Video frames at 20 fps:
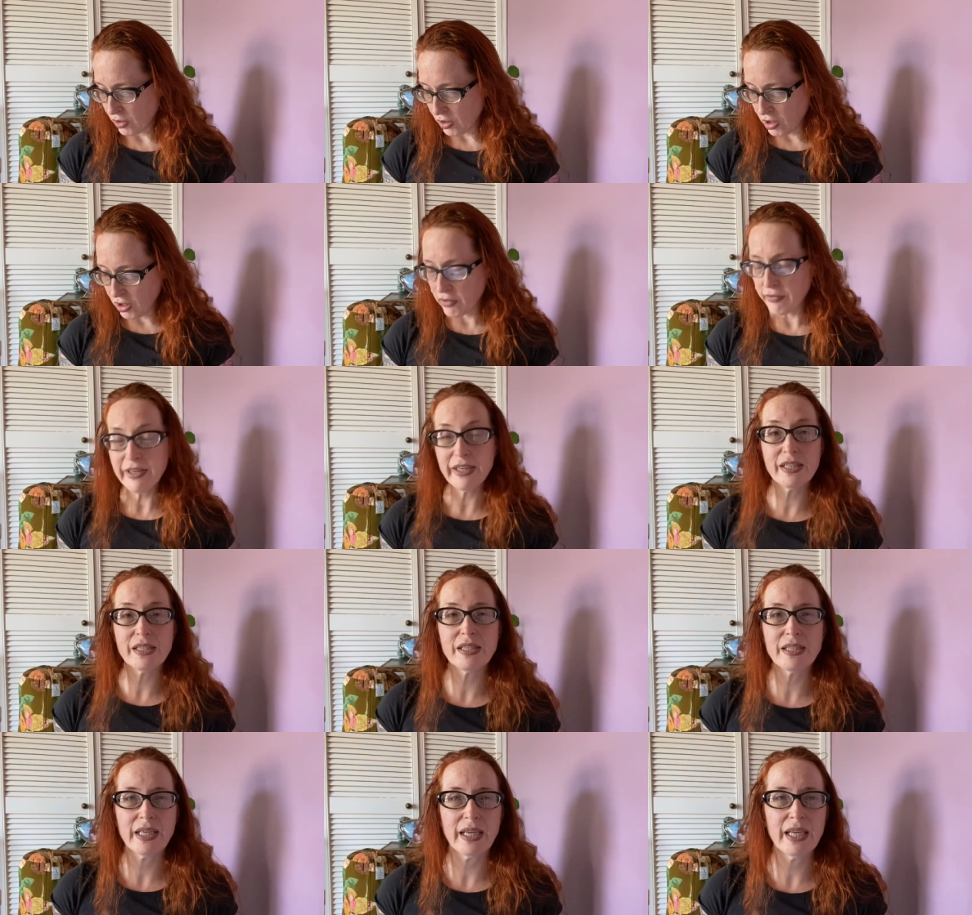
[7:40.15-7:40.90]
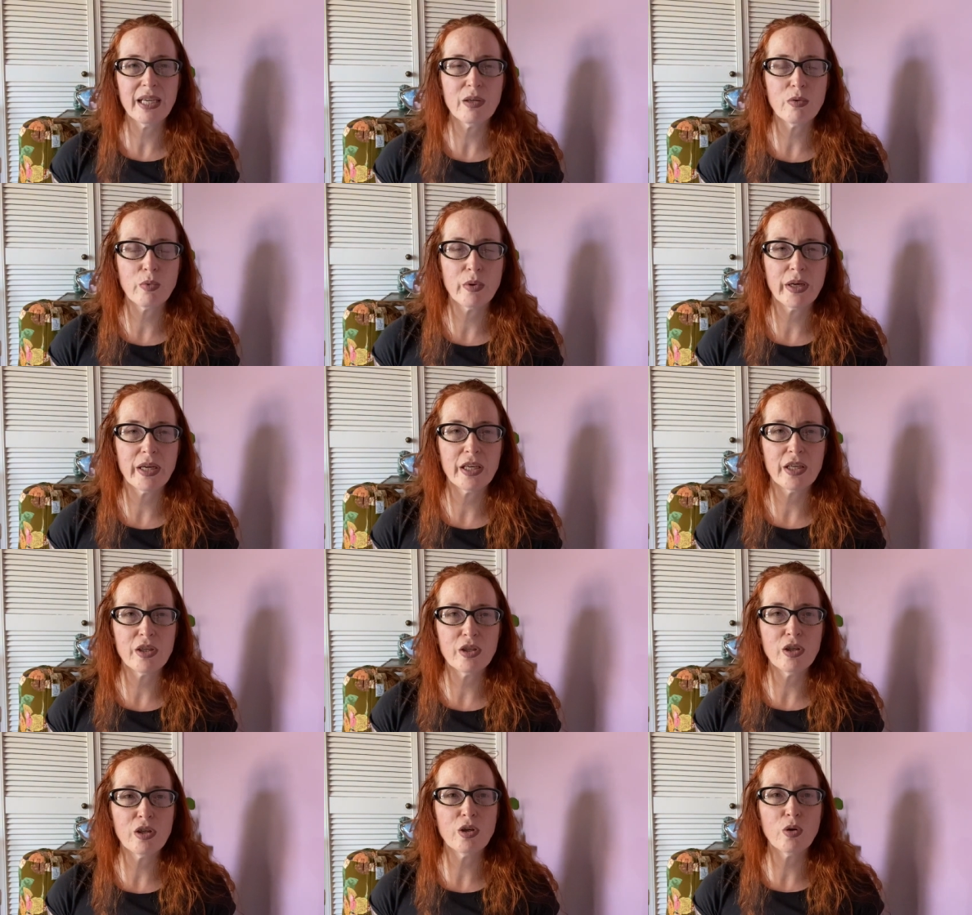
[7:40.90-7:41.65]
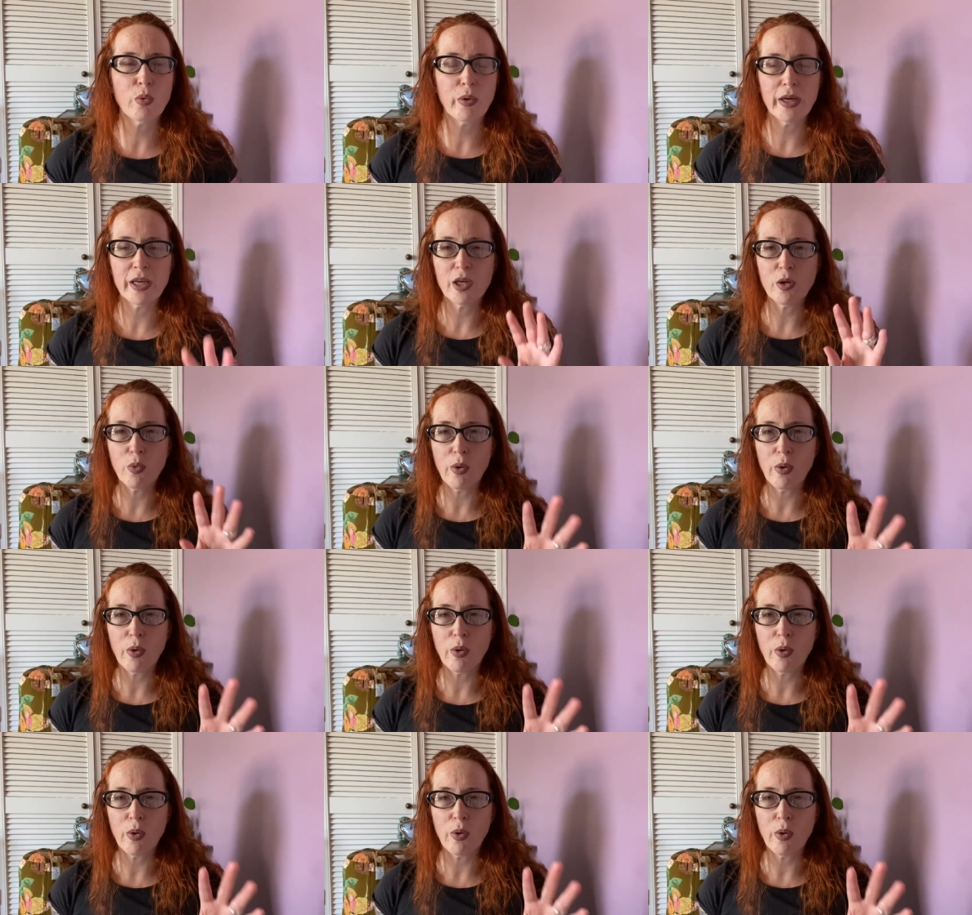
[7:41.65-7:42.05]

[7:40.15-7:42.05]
orientate where you know where you